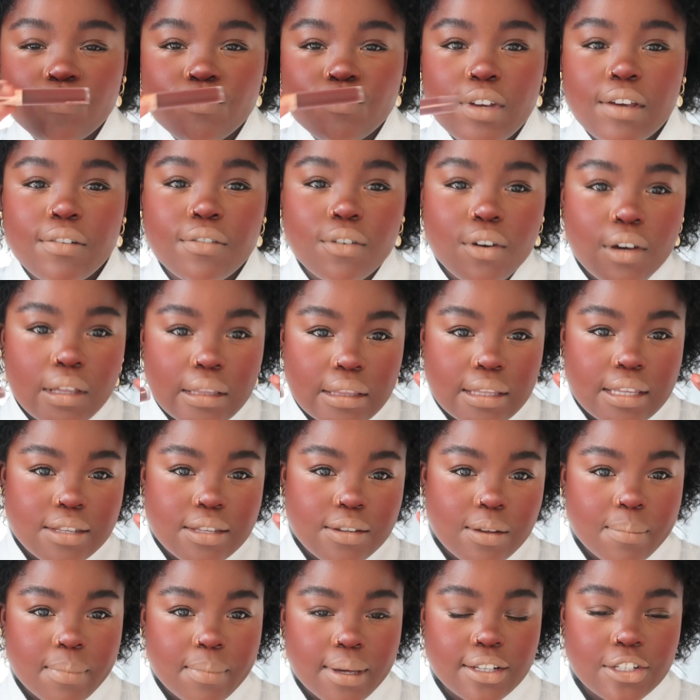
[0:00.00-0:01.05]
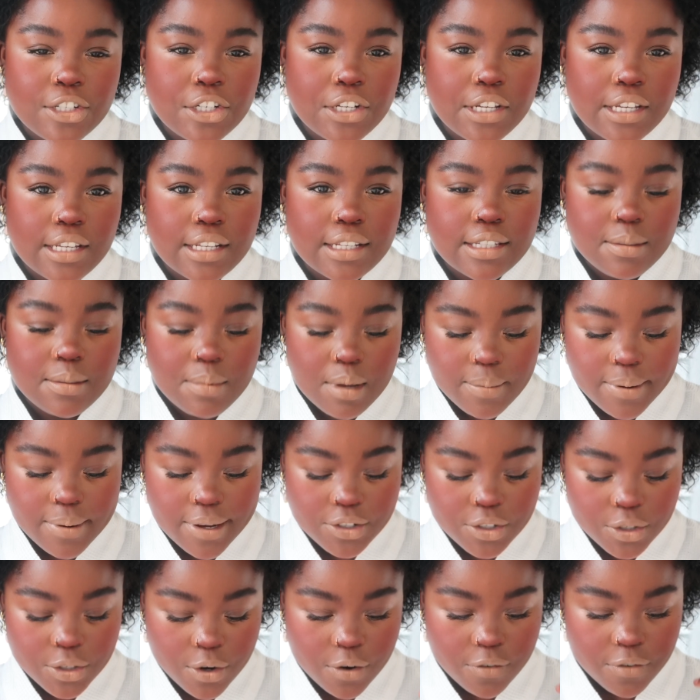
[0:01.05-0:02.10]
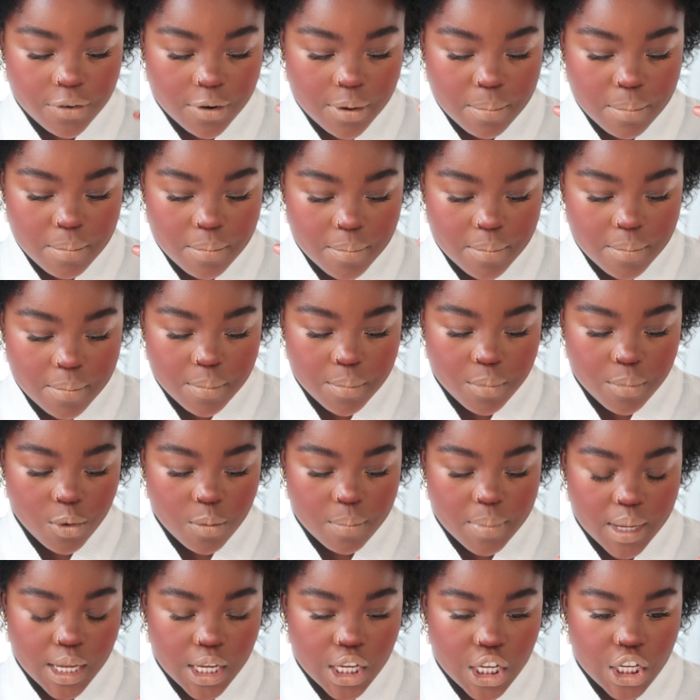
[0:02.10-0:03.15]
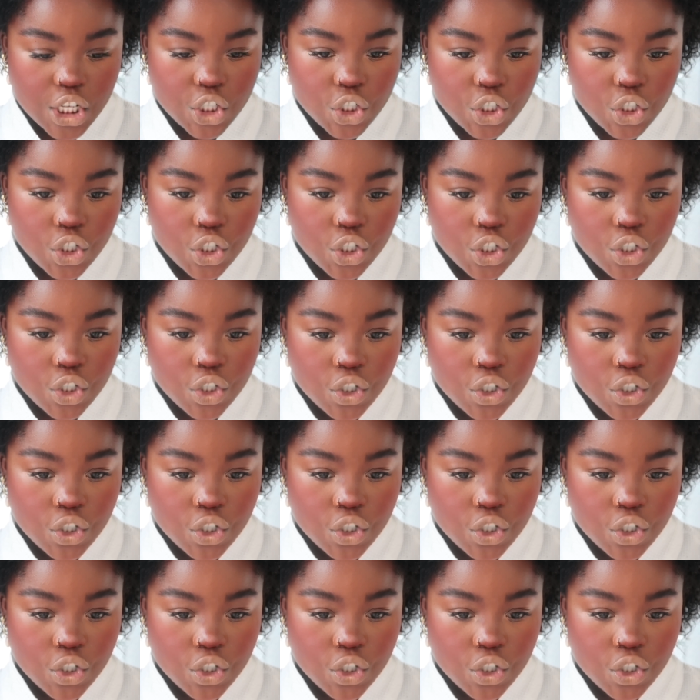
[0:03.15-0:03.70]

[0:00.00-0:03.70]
I've got this on my cheek, so maybe I should go for more pinkish.